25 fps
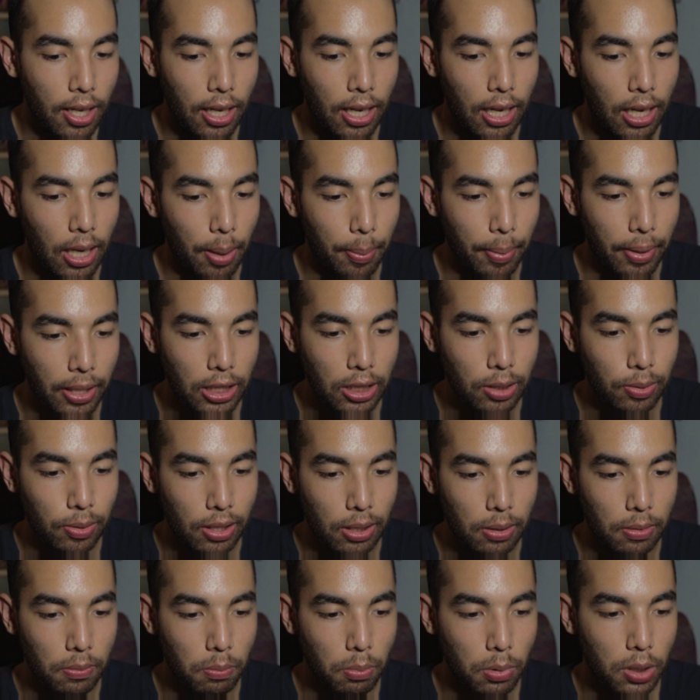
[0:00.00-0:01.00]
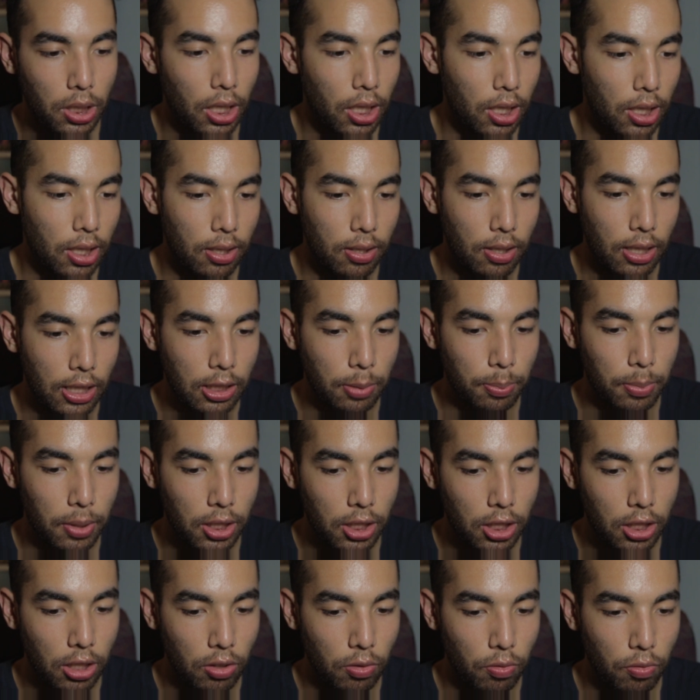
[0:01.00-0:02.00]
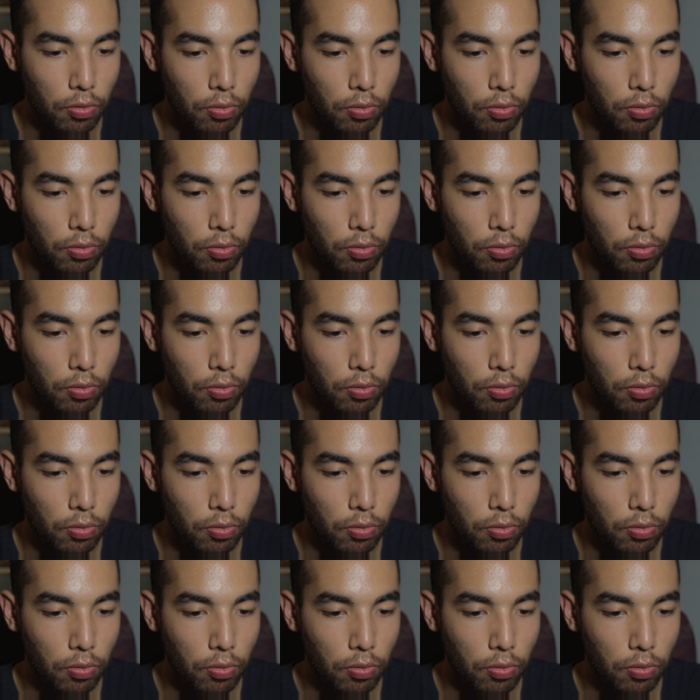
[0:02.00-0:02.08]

I just want to share as much of